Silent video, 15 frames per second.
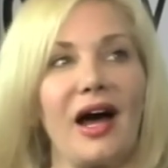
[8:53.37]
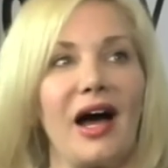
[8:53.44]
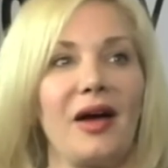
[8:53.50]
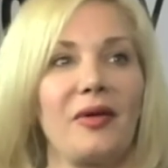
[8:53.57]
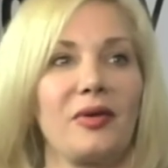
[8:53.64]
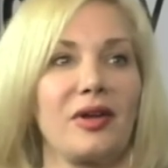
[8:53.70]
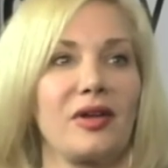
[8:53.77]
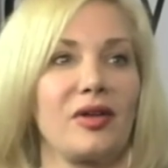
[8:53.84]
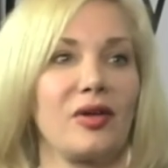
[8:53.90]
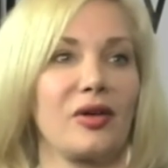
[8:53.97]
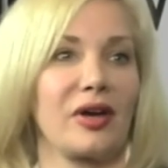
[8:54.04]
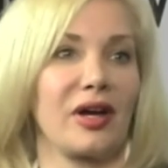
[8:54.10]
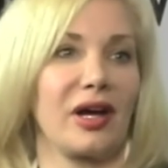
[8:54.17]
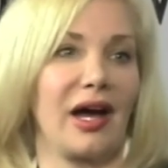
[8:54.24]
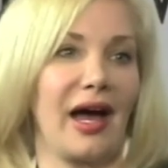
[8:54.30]
I would
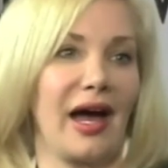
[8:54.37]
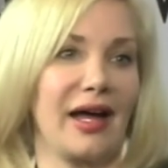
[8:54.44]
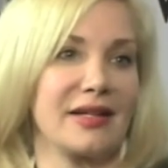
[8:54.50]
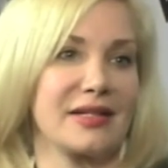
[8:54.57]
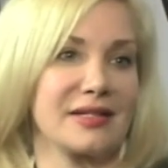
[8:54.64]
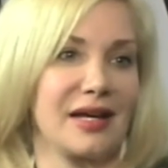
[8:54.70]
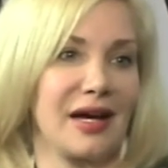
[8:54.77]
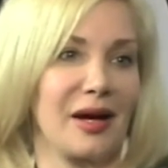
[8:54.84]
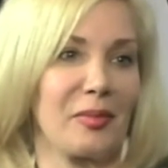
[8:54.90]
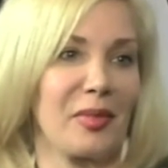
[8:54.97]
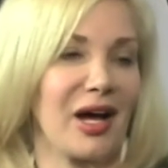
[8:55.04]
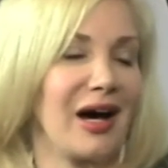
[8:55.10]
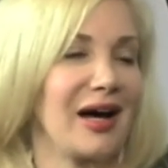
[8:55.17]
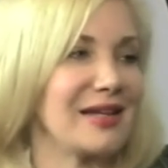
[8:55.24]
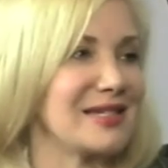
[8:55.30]
look at
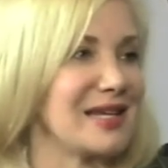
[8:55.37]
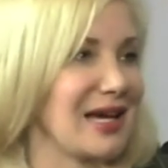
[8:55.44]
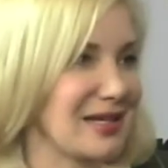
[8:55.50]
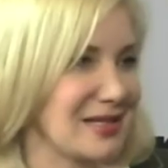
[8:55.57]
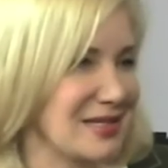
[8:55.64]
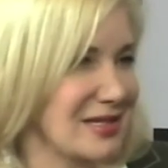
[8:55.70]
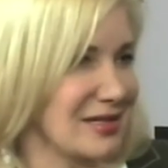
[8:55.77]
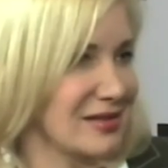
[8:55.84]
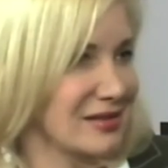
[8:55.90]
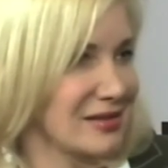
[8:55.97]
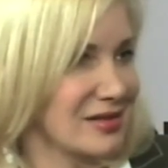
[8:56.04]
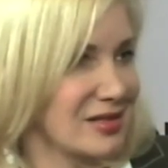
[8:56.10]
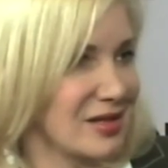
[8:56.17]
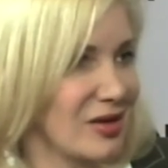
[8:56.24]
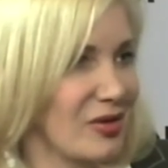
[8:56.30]
context.
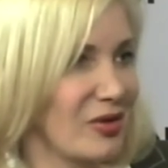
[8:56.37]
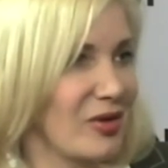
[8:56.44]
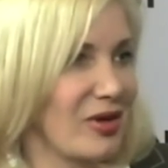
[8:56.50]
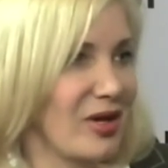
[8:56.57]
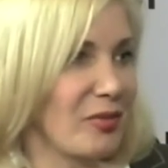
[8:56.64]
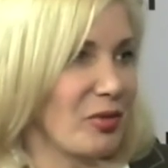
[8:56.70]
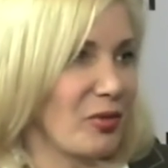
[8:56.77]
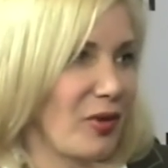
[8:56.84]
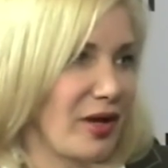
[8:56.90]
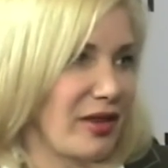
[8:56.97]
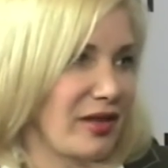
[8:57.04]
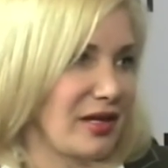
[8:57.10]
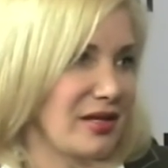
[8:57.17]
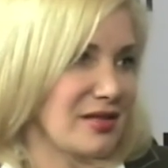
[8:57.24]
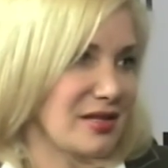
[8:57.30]
So number one,
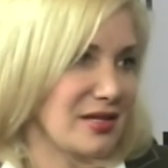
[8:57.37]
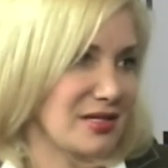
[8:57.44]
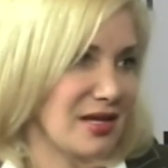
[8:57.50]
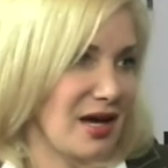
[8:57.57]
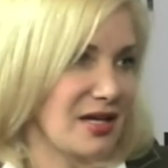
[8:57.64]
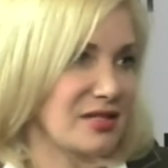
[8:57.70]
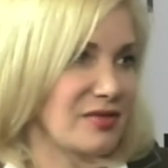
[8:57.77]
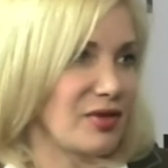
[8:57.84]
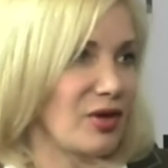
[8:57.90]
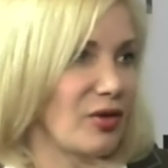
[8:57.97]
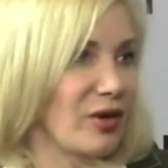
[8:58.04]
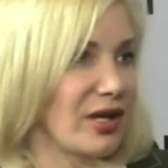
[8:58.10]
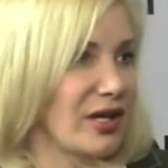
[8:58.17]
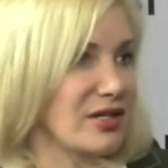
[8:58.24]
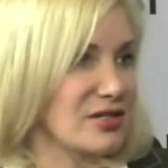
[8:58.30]
the size of the
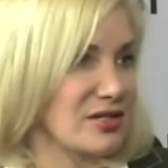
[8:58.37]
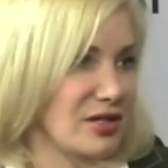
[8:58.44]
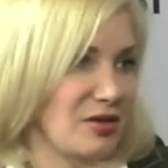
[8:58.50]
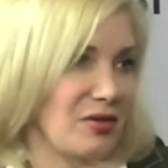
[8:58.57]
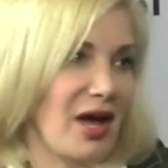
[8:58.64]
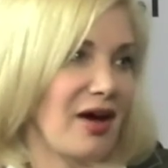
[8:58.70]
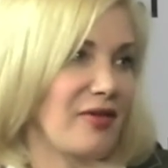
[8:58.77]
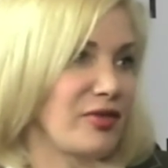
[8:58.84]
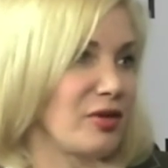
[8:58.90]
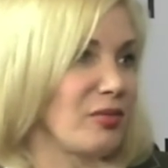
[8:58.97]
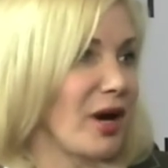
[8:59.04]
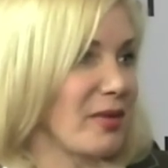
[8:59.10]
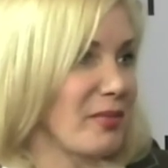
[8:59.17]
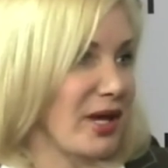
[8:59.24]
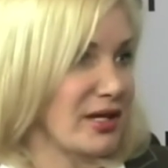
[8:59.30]
audience that you have, you
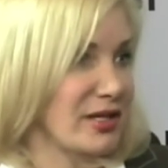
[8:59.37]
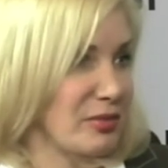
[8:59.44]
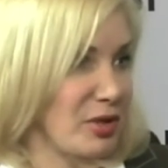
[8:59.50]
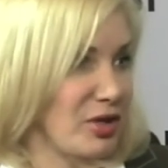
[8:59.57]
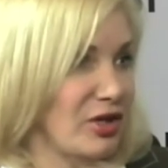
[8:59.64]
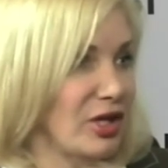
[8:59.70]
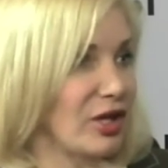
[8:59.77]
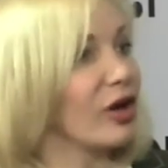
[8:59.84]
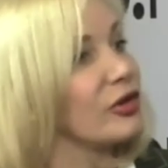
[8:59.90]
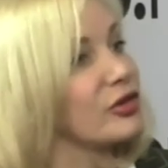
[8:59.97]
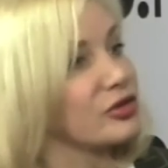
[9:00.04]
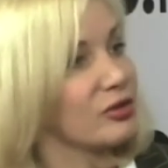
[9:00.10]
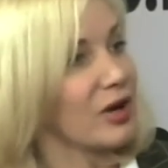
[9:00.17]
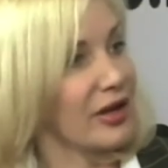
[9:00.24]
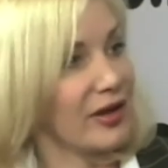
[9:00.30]
might make community goals
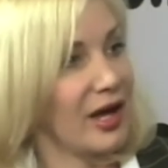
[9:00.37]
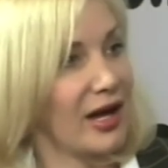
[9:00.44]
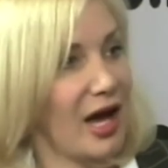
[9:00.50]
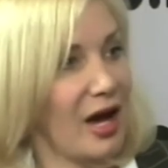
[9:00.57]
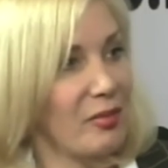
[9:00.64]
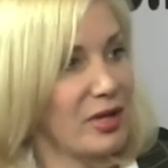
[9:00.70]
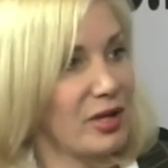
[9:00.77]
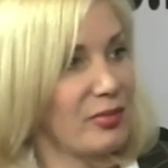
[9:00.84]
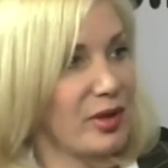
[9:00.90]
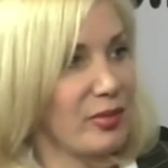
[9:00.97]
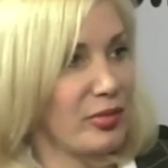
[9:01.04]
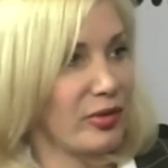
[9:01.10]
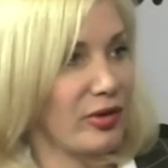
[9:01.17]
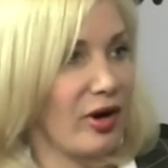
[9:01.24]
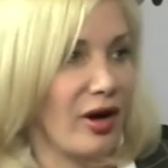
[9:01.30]
around that. How many
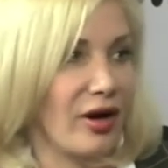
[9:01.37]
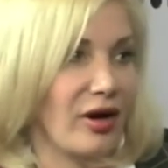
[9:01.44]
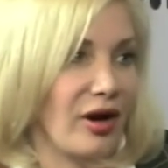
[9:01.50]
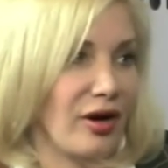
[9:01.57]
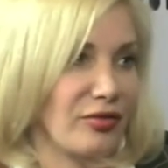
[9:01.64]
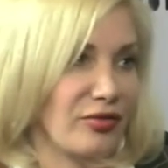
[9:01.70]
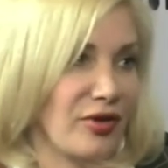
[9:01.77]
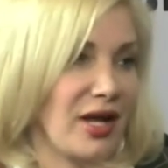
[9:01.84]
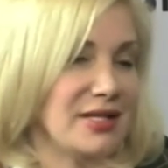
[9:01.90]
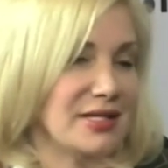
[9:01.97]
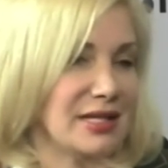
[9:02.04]
people are friends?